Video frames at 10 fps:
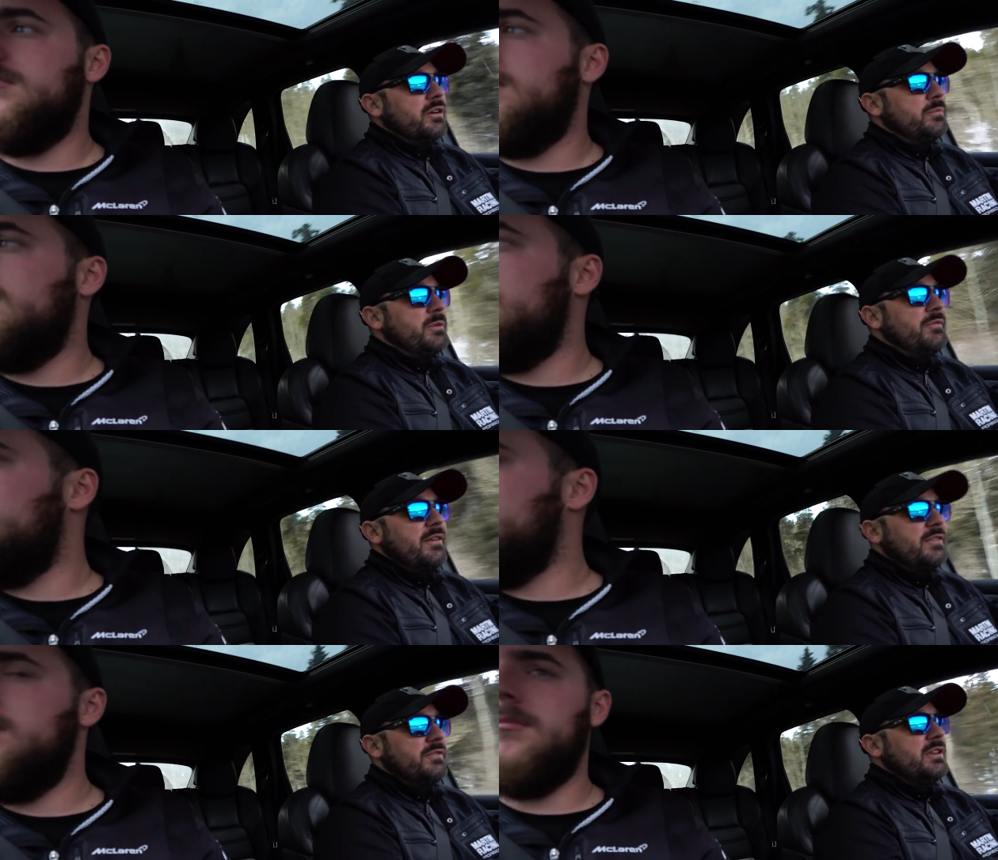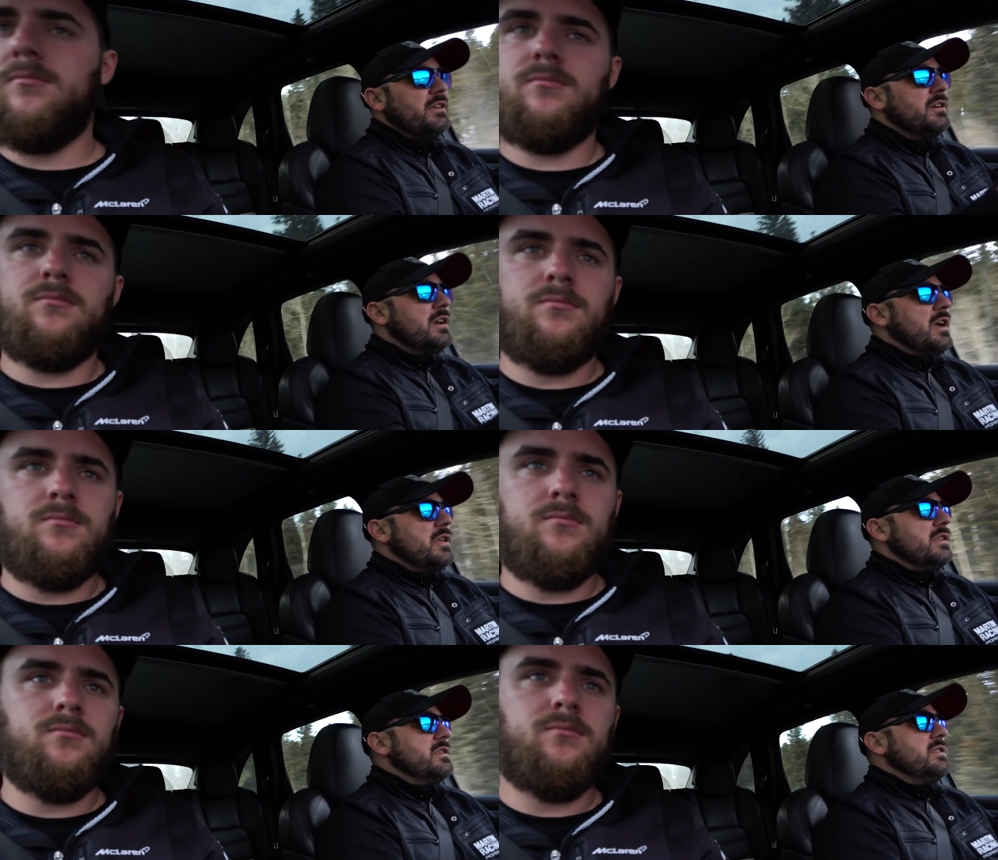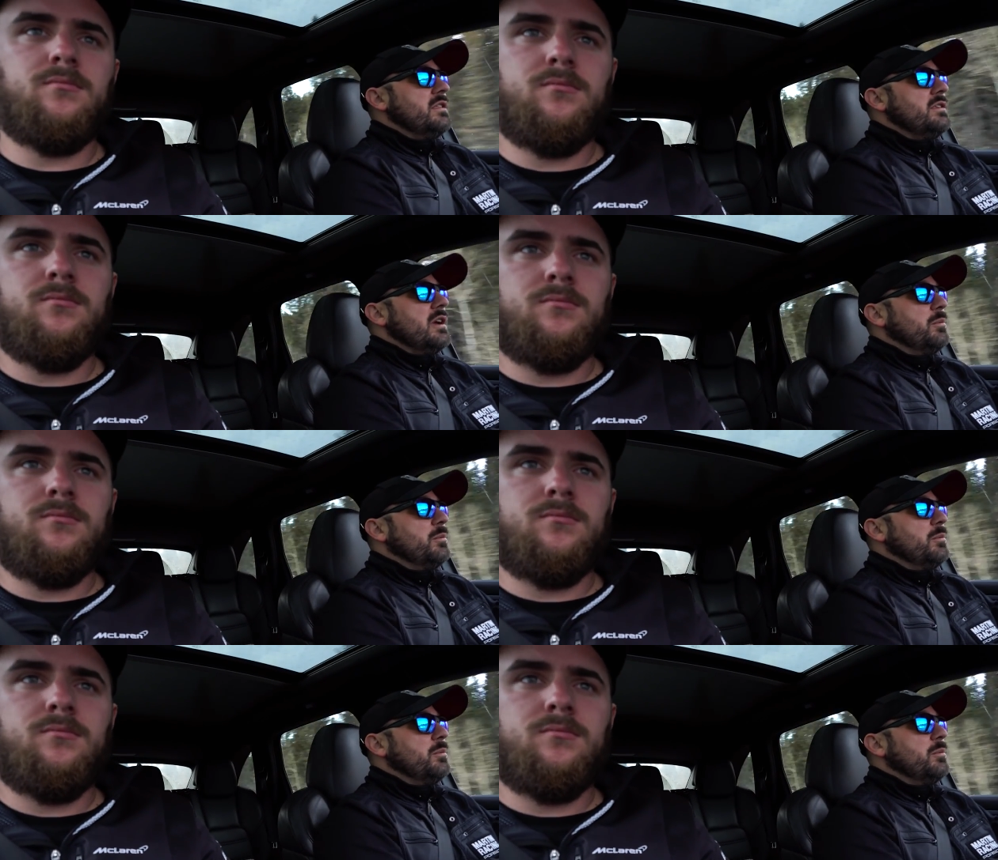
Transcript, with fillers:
Speaker 1: the LP 550 and the